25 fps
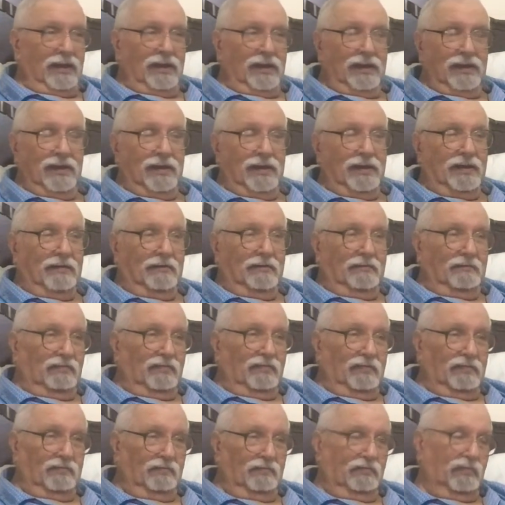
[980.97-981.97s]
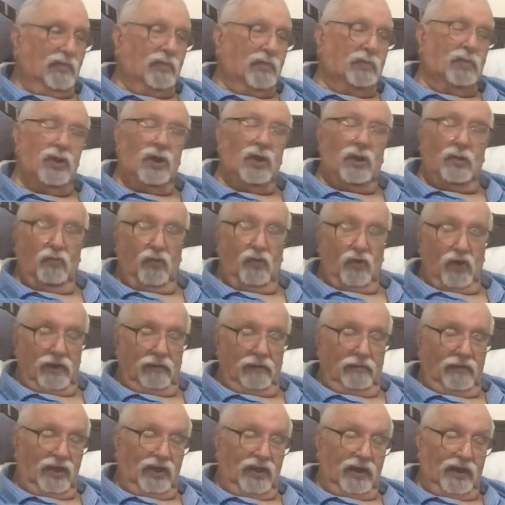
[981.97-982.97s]
But I'm
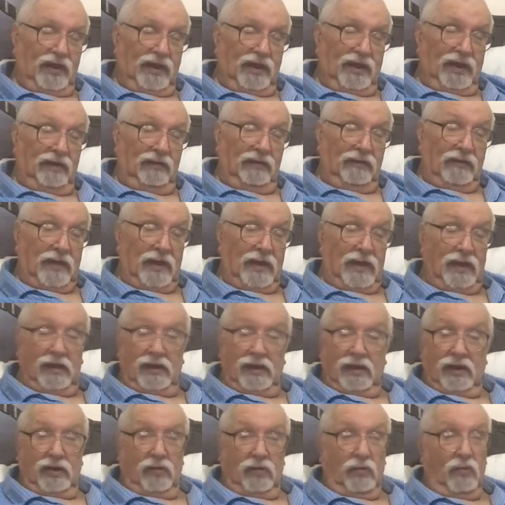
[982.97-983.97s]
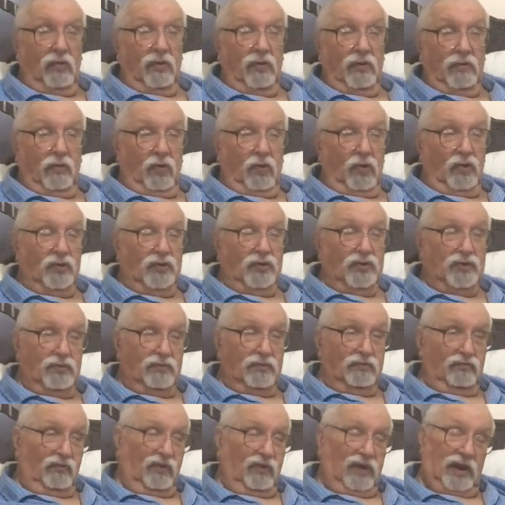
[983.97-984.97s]
rambling again. And all it was
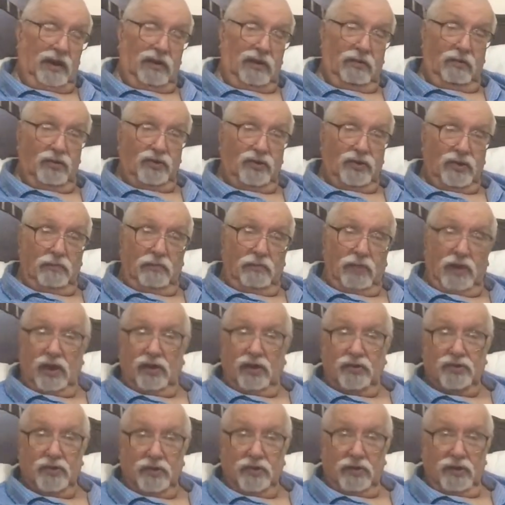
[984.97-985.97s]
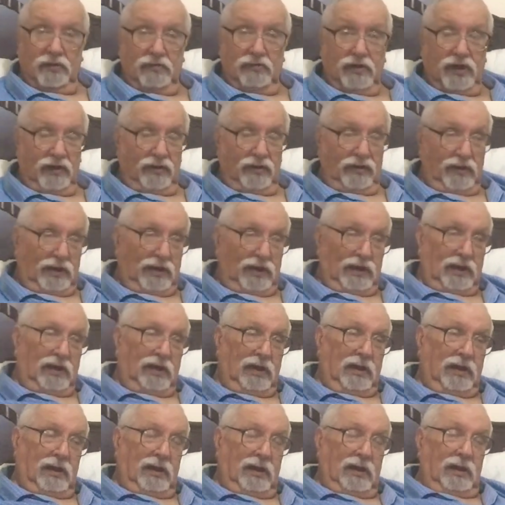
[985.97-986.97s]
really was to pass on about
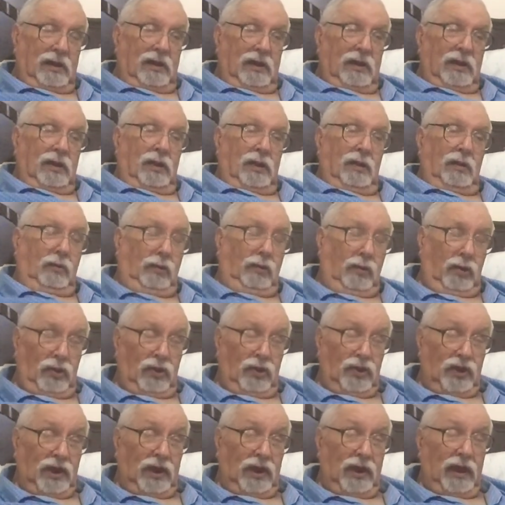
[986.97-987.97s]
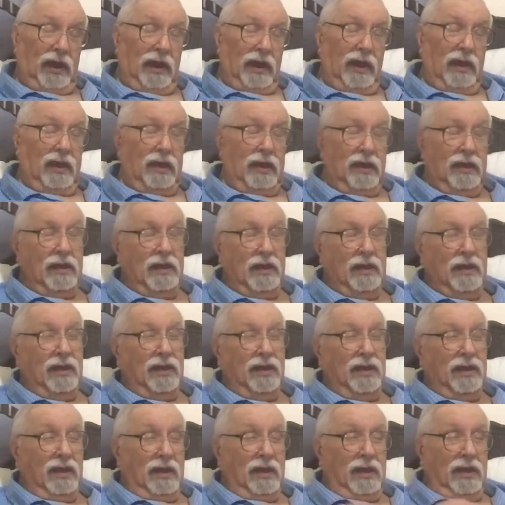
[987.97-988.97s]
cruising,
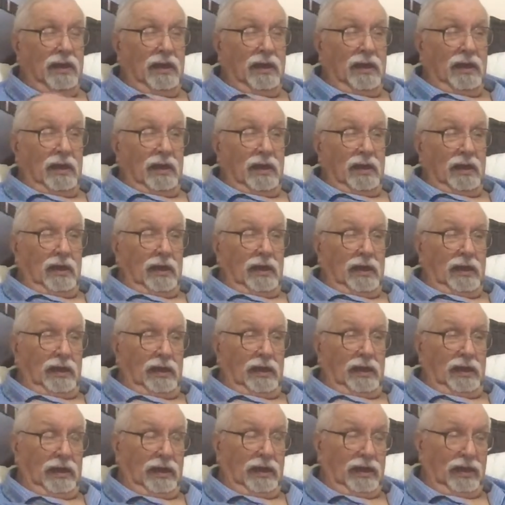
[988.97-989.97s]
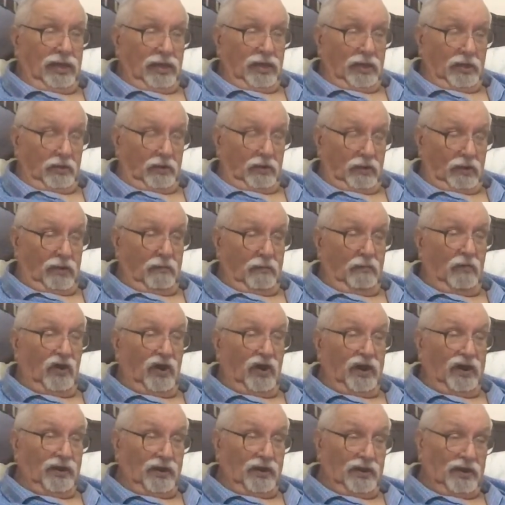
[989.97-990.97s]
the crime
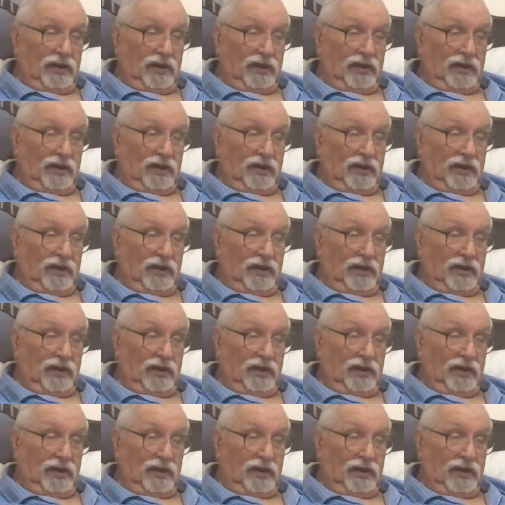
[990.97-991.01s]
rate,